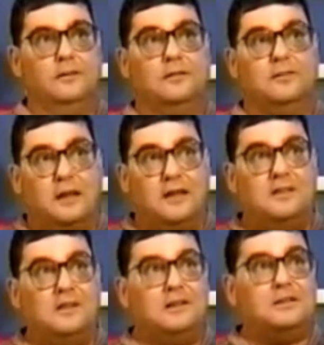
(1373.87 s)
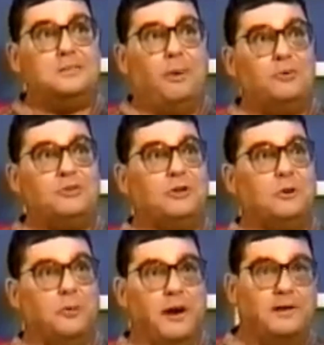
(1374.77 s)
the thing that it's supposed to
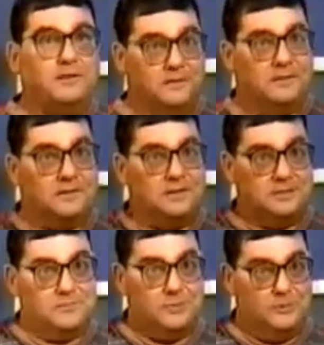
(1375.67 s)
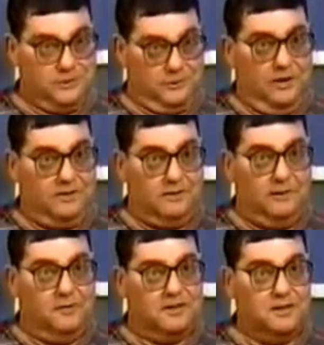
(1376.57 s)
correct, that the system is supposed to correct, the
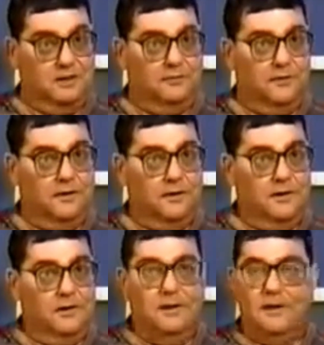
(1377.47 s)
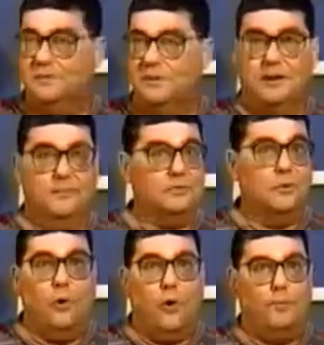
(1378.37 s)
government itself, has become
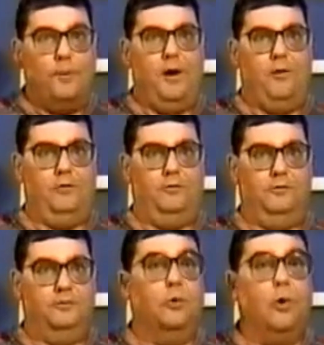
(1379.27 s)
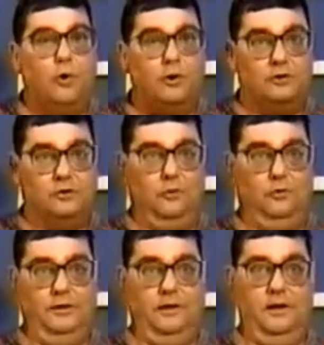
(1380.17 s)
so all-powerful, so
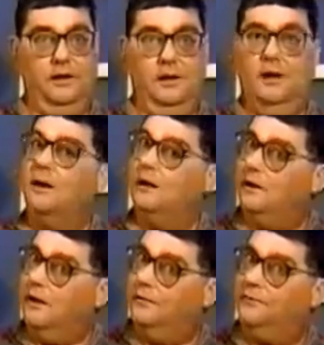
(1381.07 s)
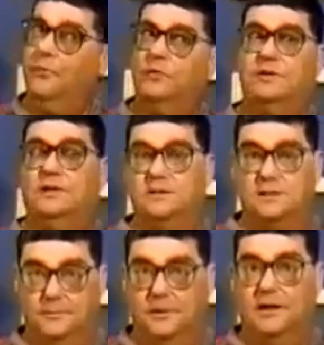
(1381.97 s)
all-controlling, and unfortunately in
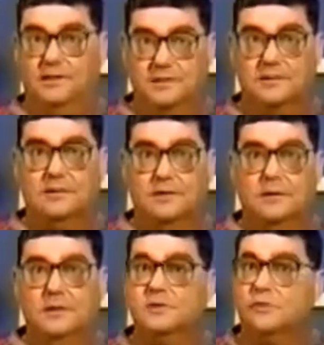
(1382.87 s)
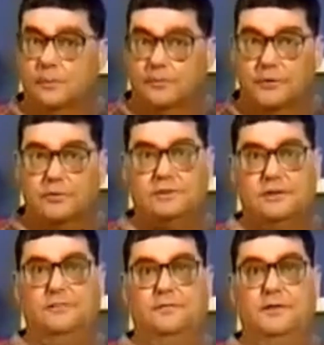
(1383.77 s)
some cases so
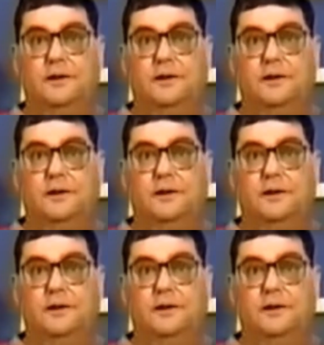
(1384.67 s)
abusive